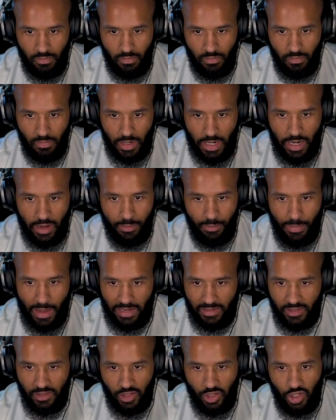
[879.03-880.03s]
All right, Max
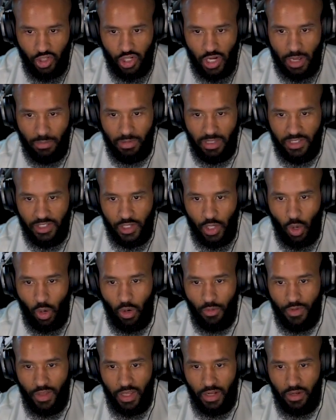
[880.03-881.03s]
does a good job. Let's go
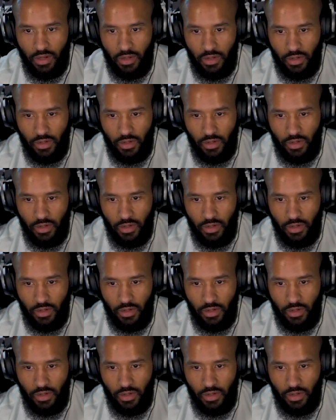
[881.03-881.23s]
of it.